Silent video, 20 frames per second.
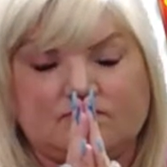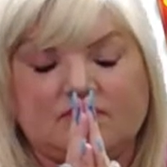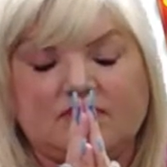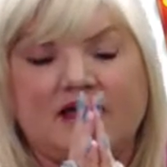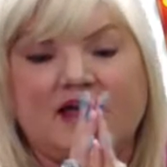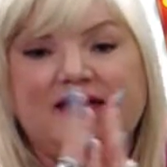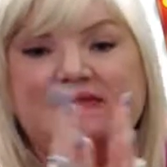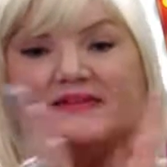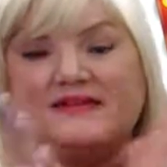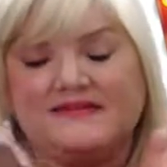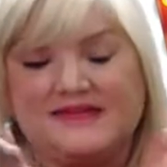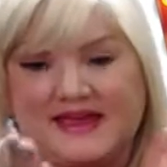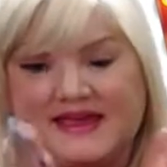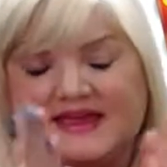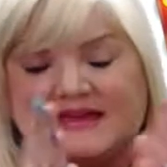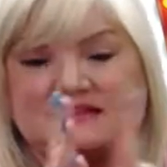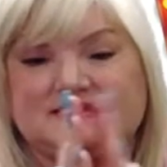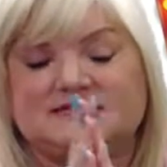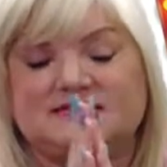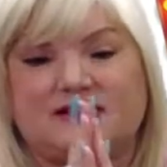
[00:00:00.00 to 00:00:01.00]
And then they
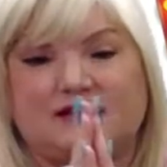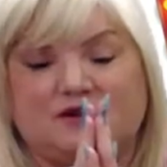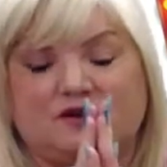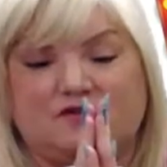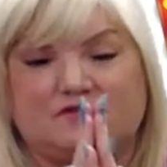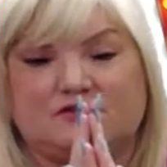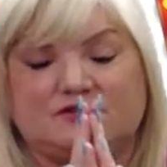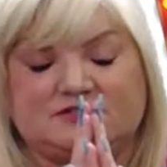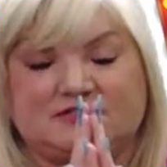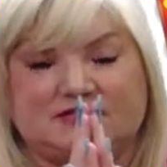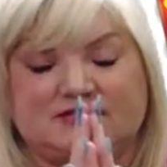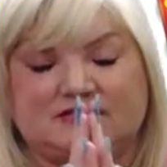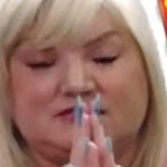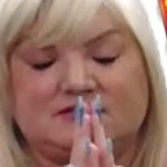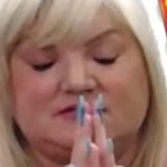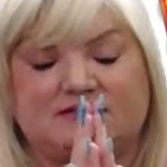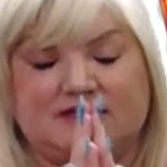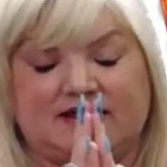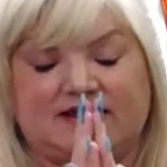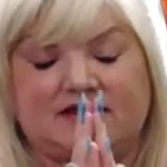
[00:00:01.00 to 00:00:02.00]
get sent
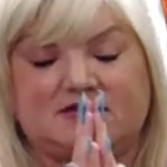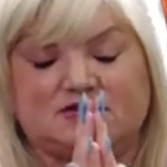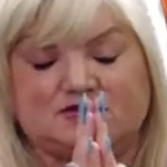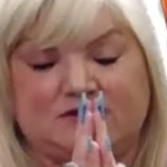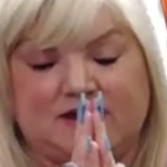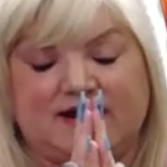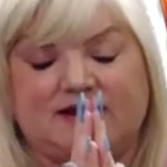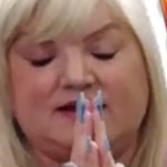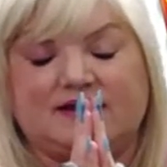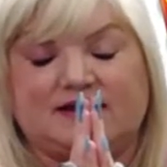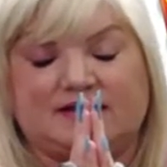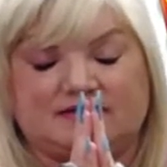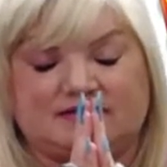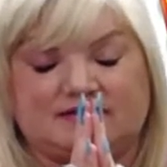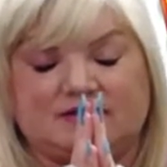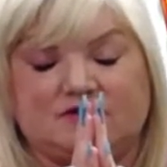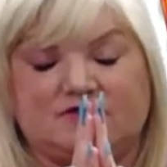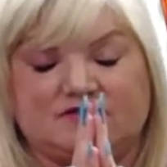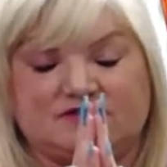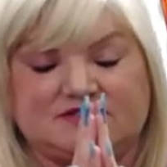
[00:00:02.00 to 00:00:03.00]
overseas. They get trained and get
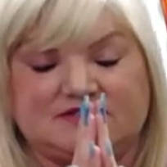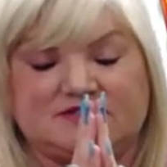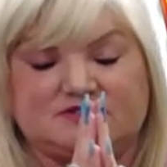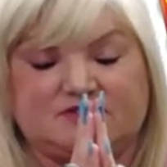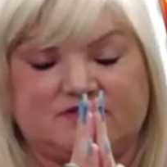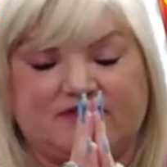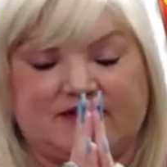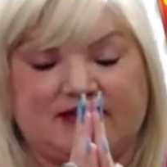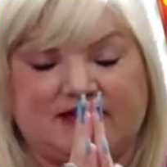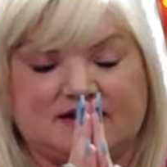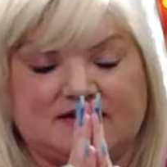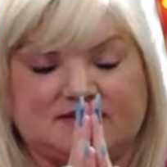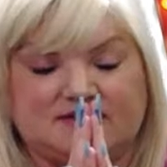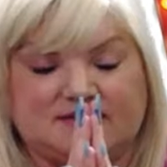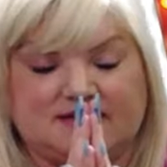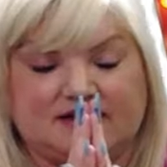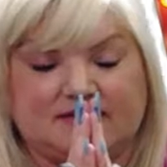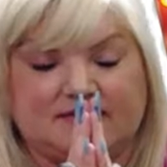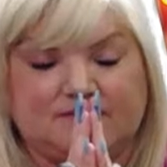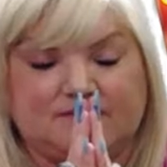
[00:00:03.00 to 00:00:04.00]
sent overseas to
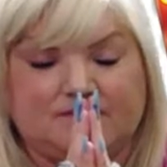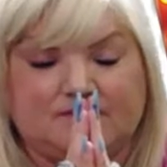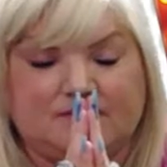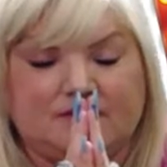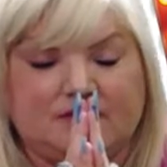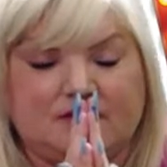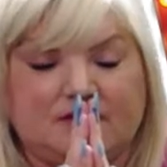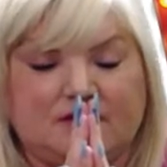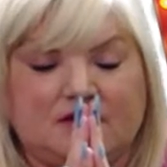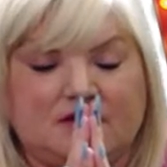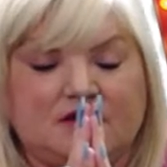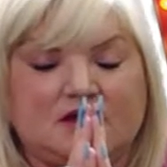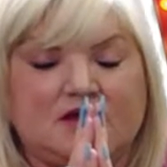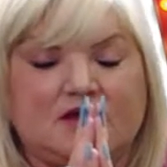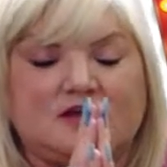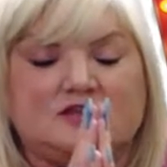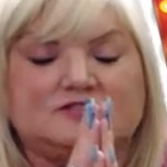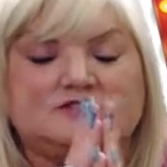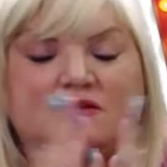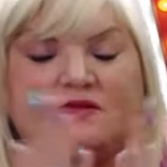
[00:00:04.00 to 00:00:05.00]
Afghanistan.
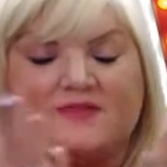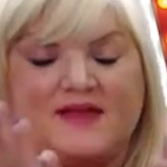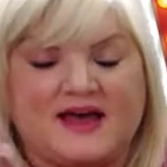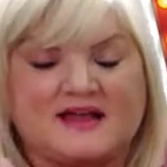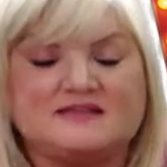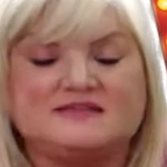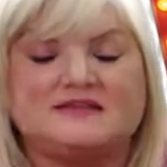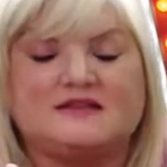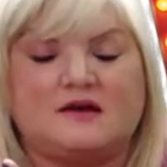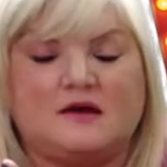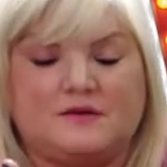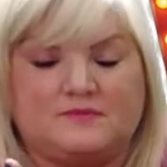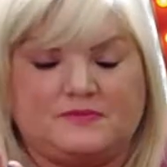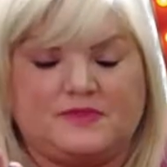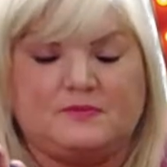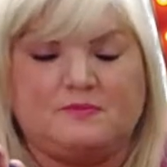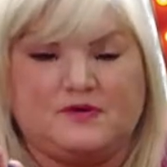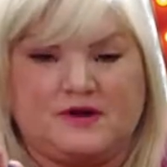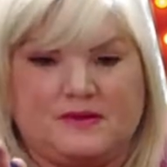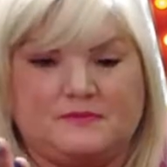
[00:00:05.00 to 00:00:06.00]
So that's
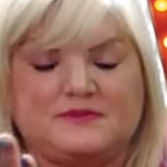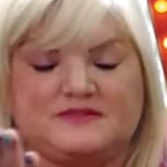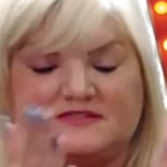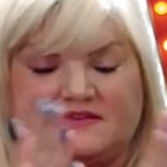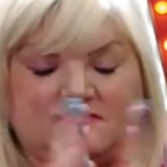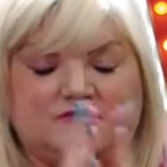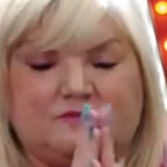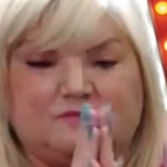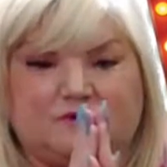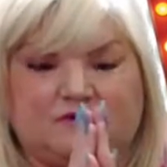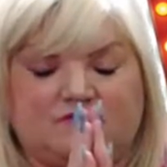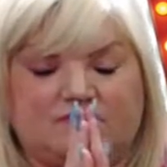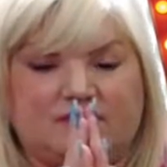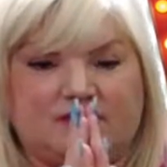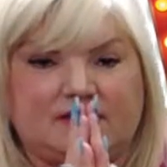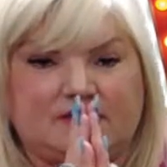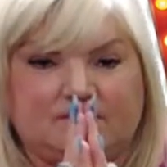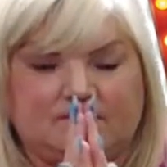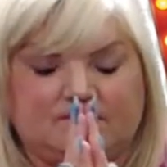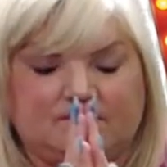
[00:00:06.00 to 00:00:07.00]
the premise of the movie.